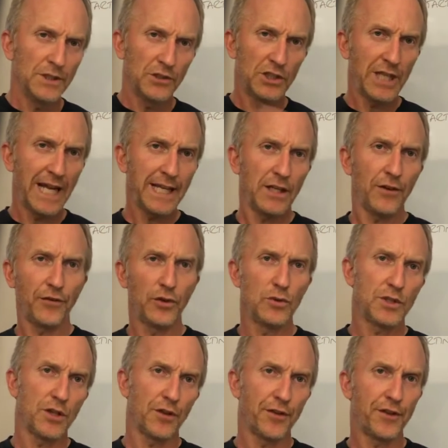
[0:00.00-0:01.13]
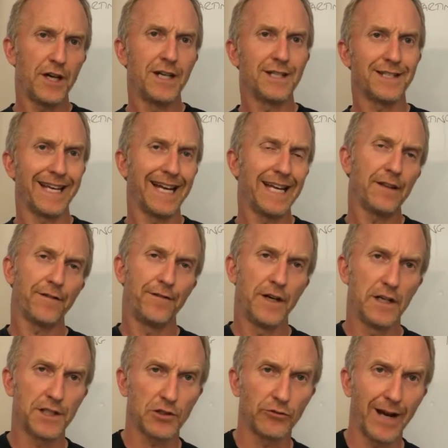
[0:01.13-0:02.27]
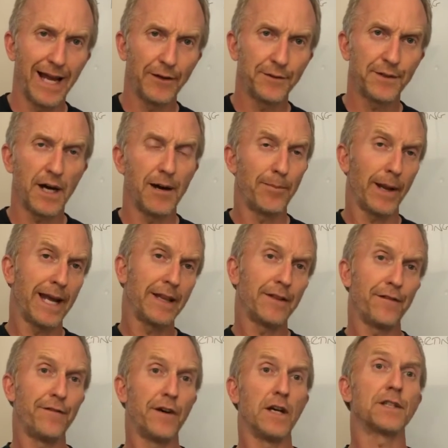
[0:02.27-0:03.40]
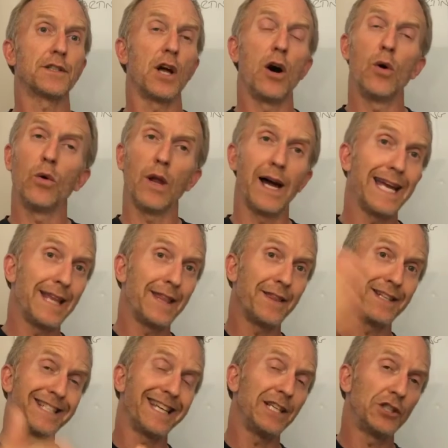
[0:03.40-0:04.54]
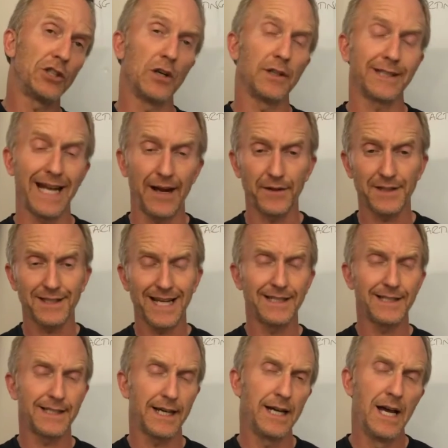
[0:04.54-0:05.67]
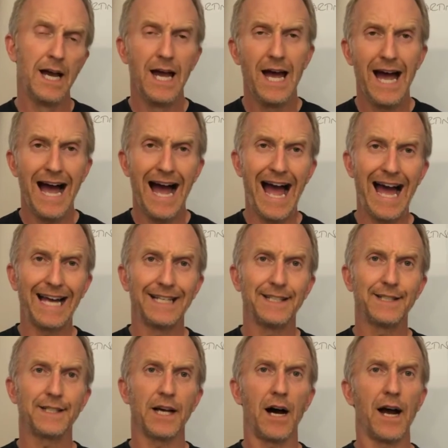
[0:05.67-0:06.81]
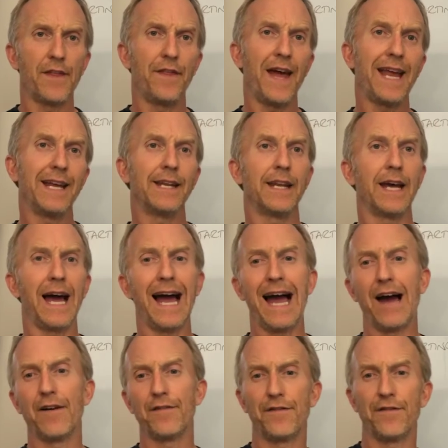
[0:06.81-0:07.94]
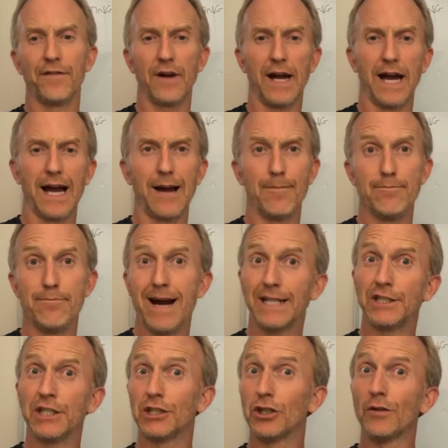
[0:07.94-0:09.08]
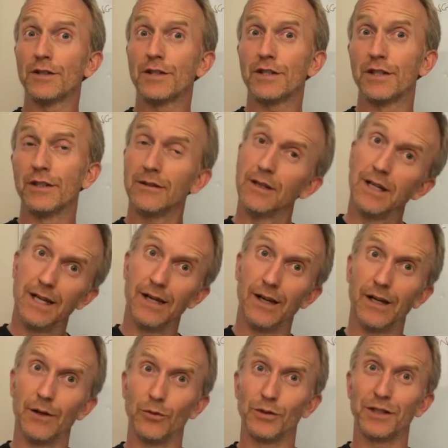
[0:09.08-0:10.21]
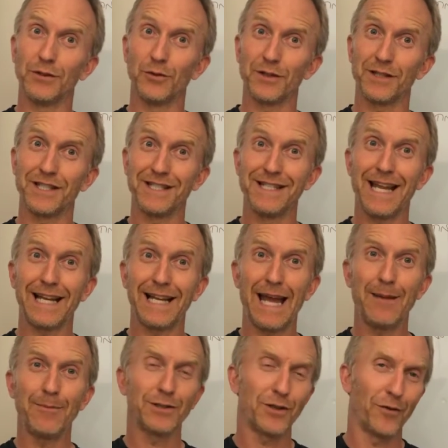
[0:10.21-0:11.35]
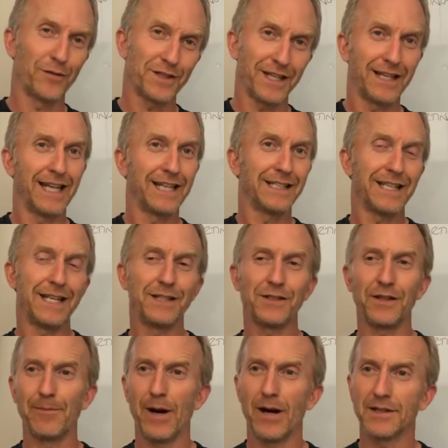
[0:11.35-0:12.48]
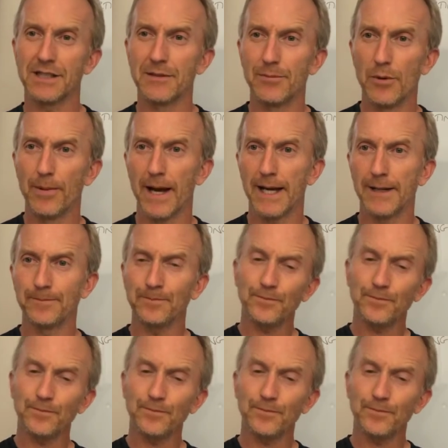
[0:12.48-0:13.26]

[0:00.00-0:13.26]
take you through to Thursday, first round. I'm playing the first hole. I hit the tee shot down the centre. And I then have Magic Johnson, which was his nickname, because obviously linked into the basketball player.